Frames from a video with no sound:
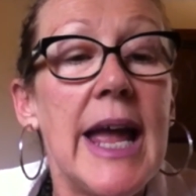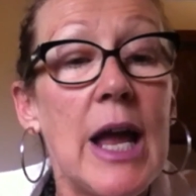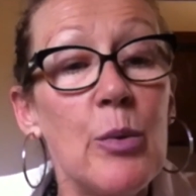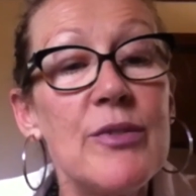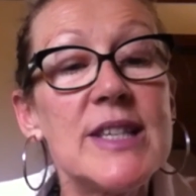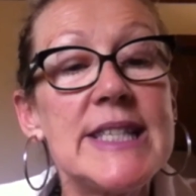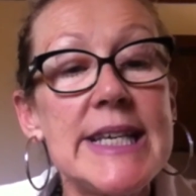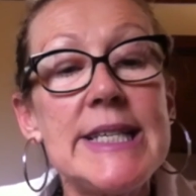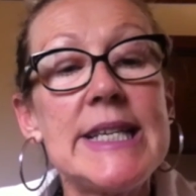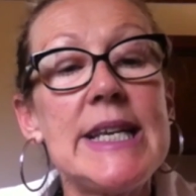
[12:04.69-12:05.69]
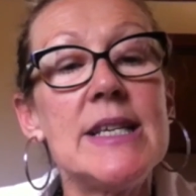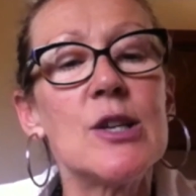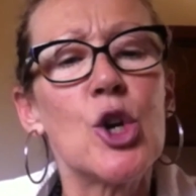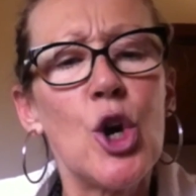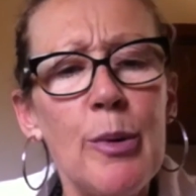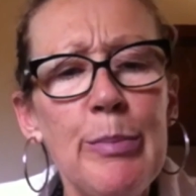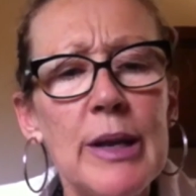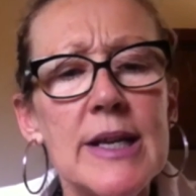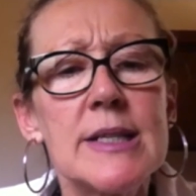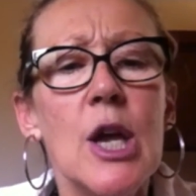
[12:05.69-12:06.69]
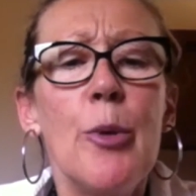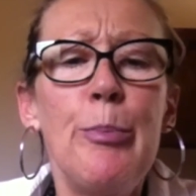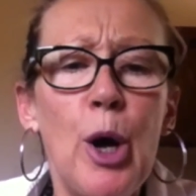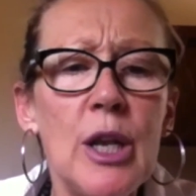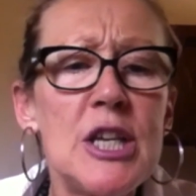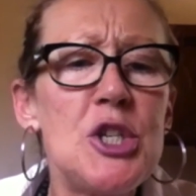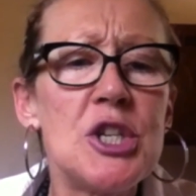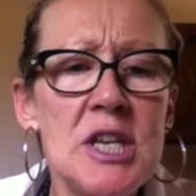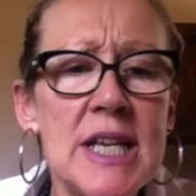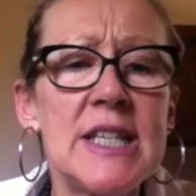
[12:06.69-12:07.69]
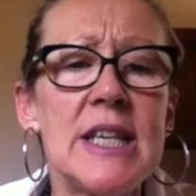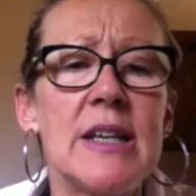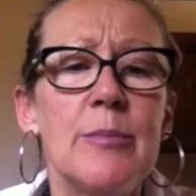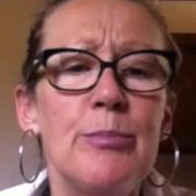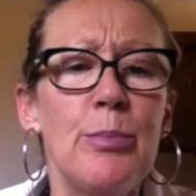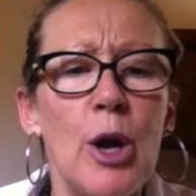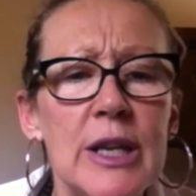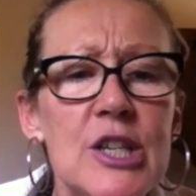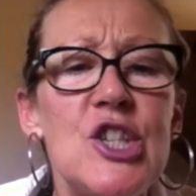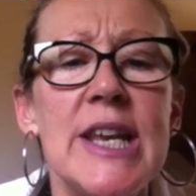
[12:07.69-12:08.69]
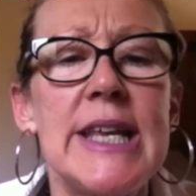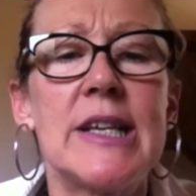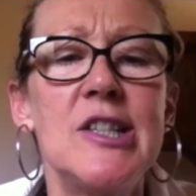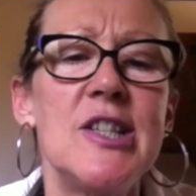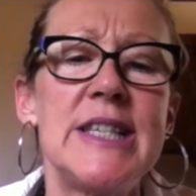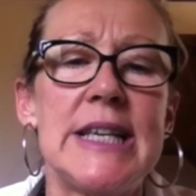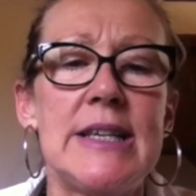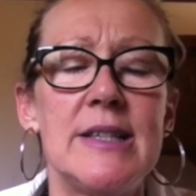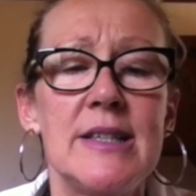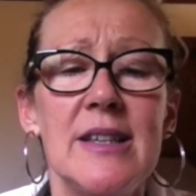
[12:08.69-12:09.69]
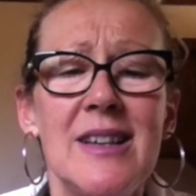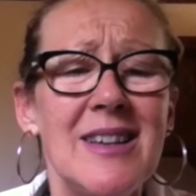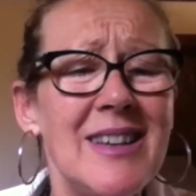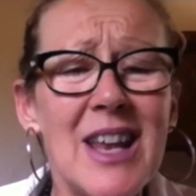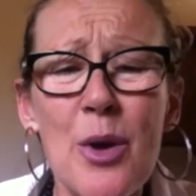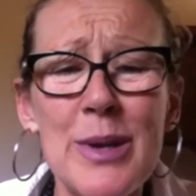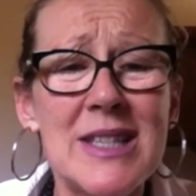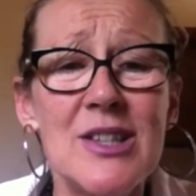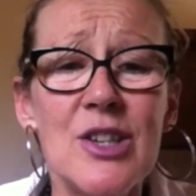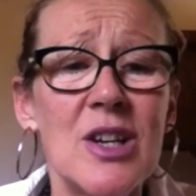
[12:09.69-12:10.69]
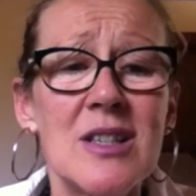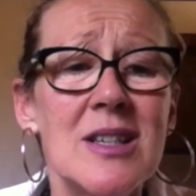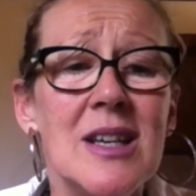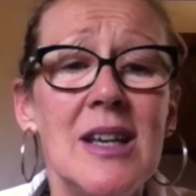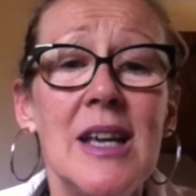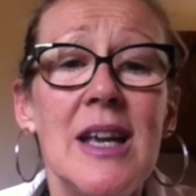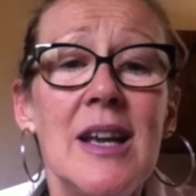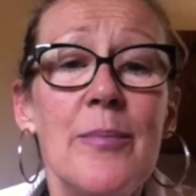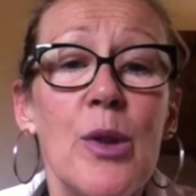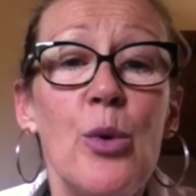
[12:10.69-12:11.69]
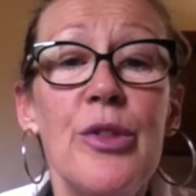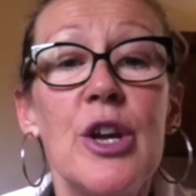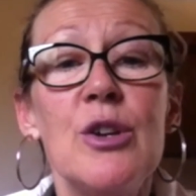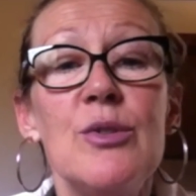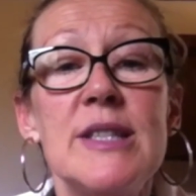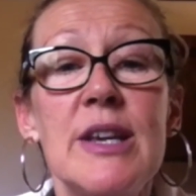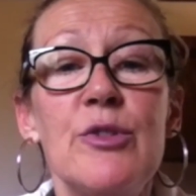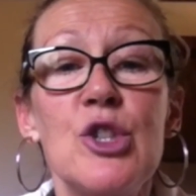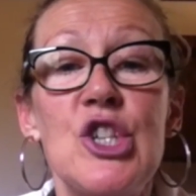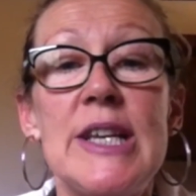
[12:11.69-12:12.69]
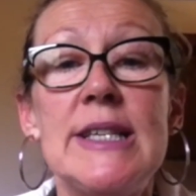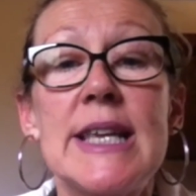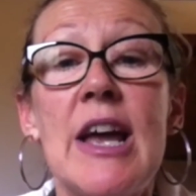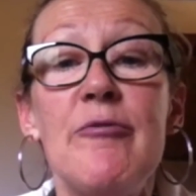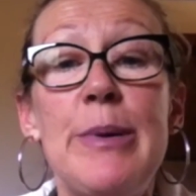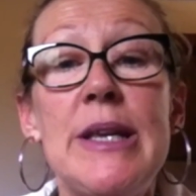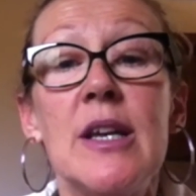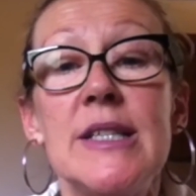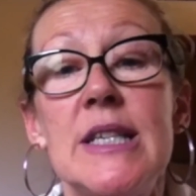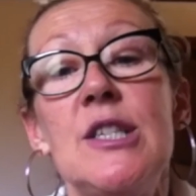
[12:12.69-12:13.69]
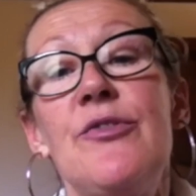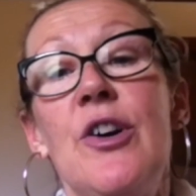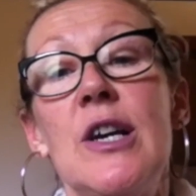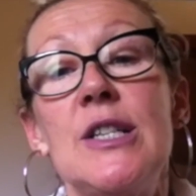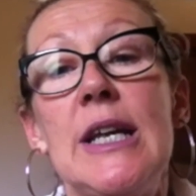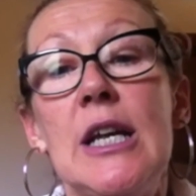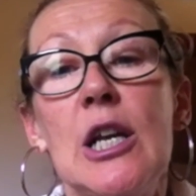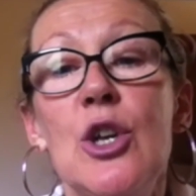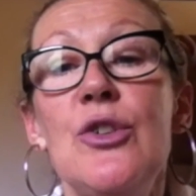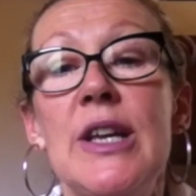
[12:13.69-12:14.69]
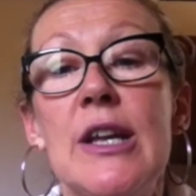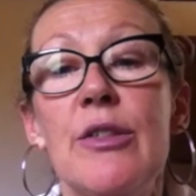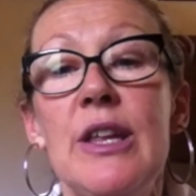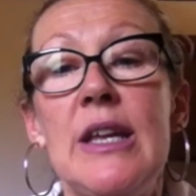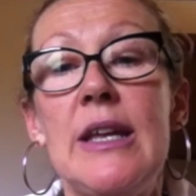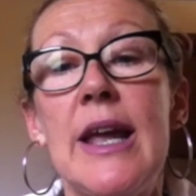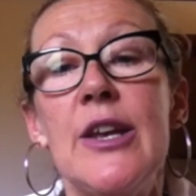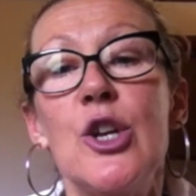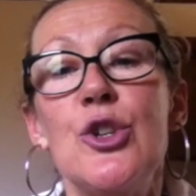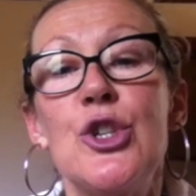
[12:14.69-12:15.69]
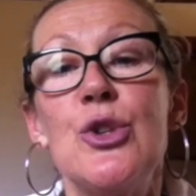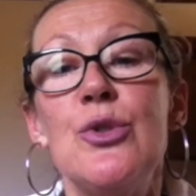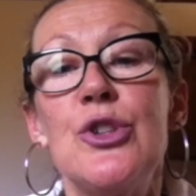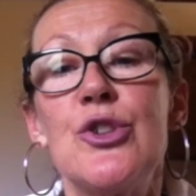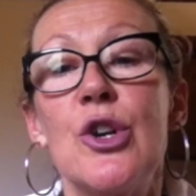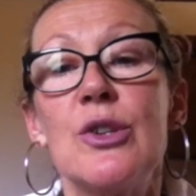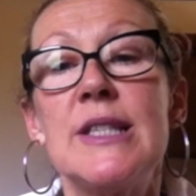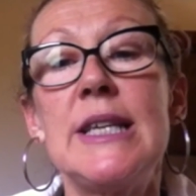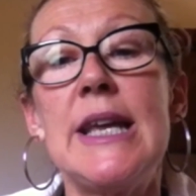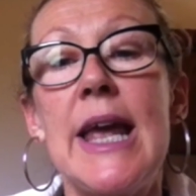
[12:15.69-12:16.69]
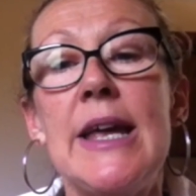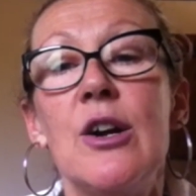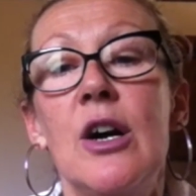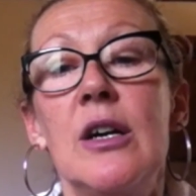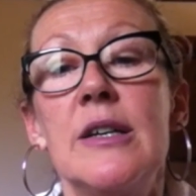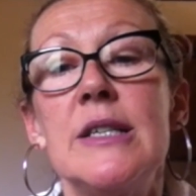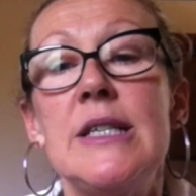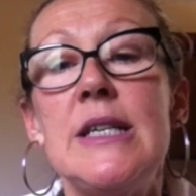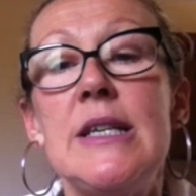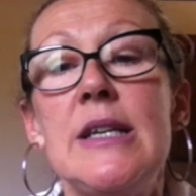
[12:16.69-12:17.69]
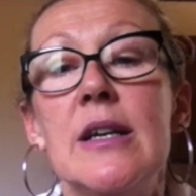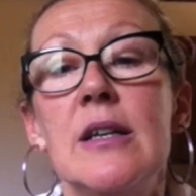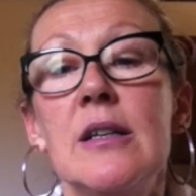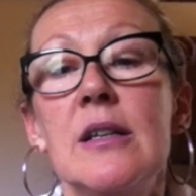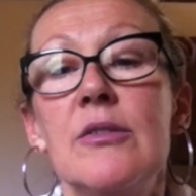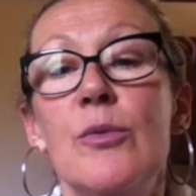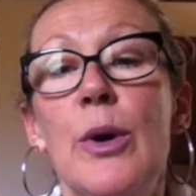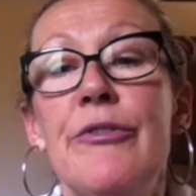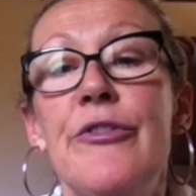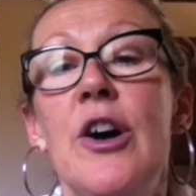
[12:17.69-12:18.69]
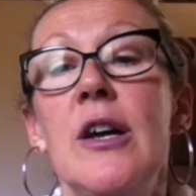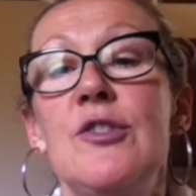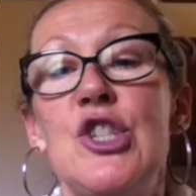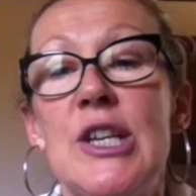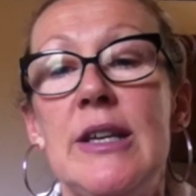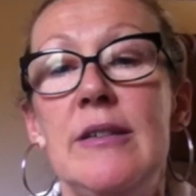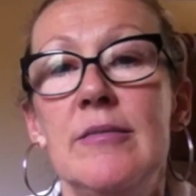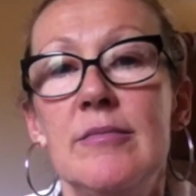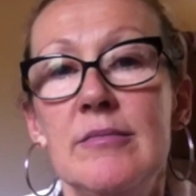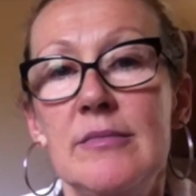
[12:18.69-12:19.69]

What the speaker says: However, CD is a complex polygenic disease. No, it's not. Although several genes have been identified, including the NO2/CARD15 gene,